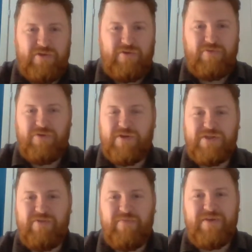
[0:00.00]
or
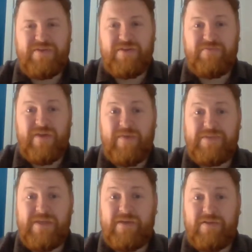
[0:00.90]
equestrian business for that
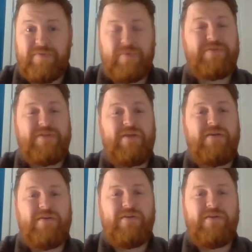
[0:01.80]
particular property